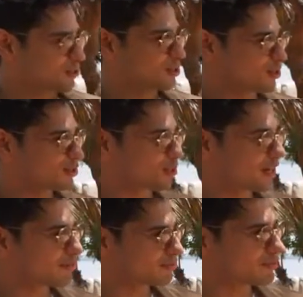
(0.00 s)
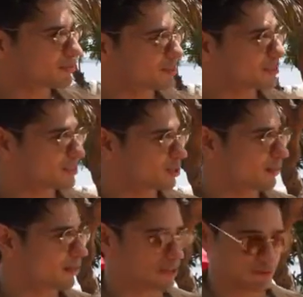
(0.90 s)
Do you have favorites? Do you
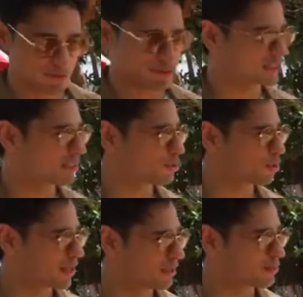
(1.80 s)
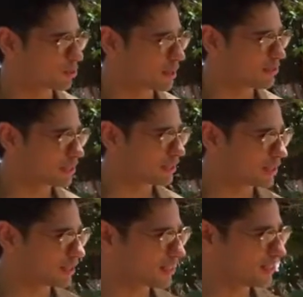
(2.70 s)
have like a favorite thing that you crave? Do you crave anything?